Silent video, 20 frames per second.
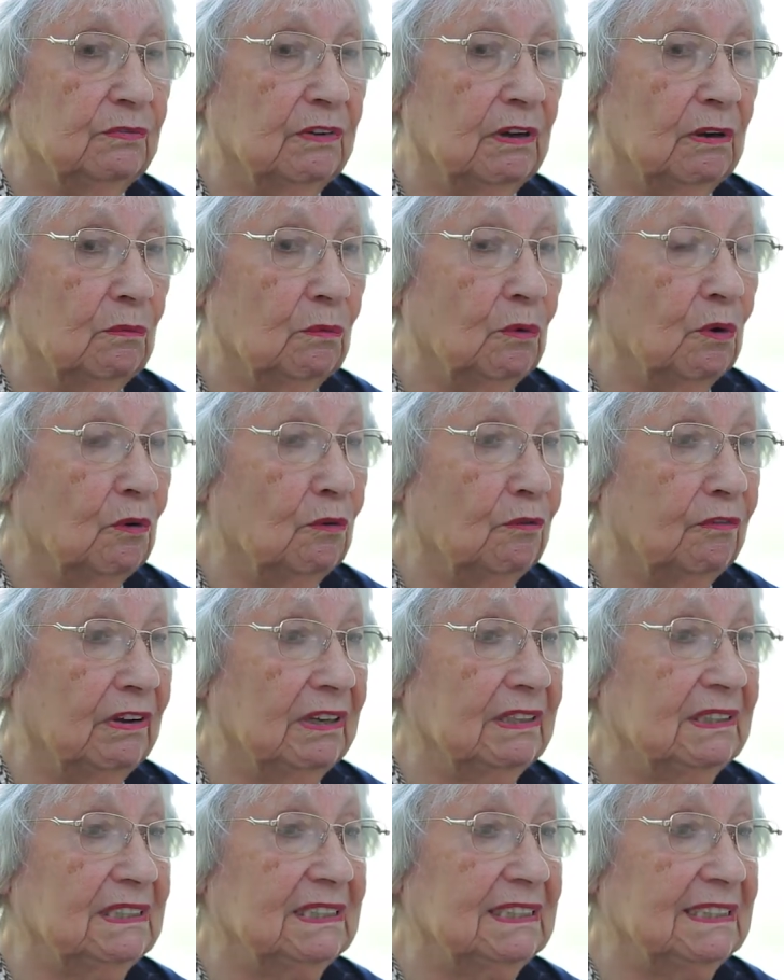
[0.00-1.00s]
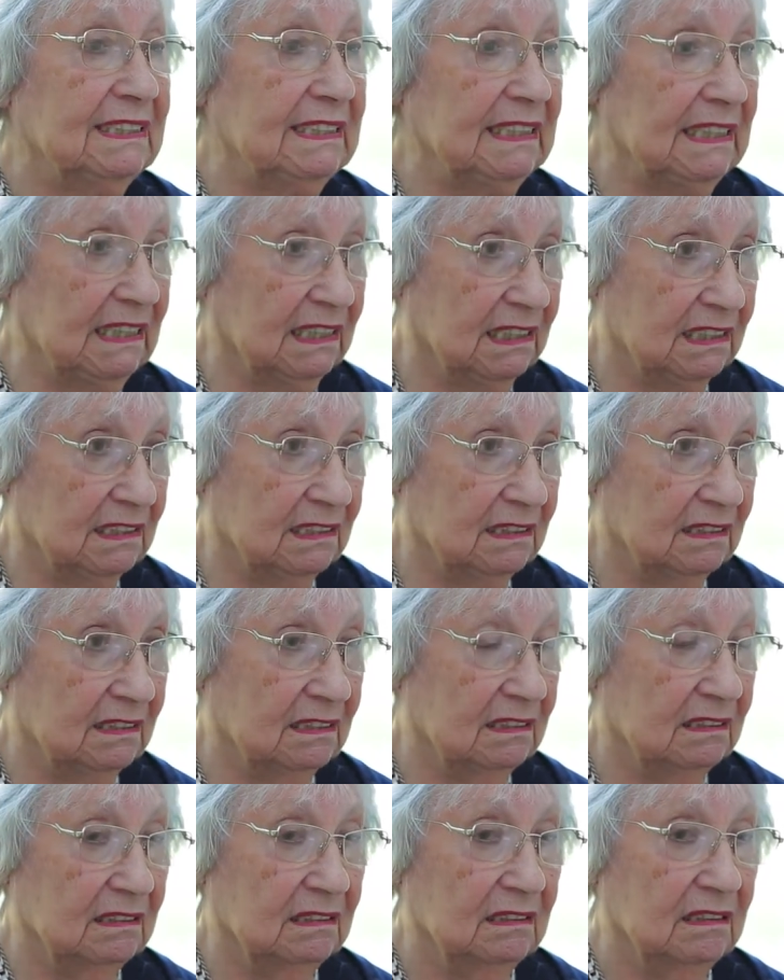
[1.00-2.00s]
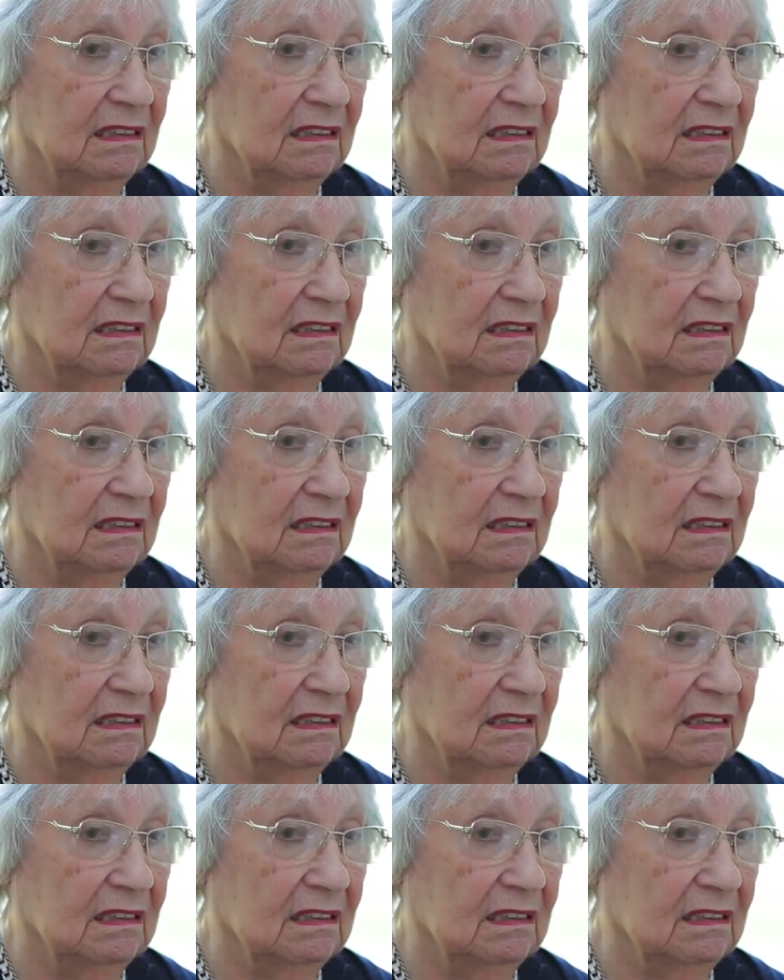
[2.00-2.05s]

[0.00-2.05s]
Warsaw 6.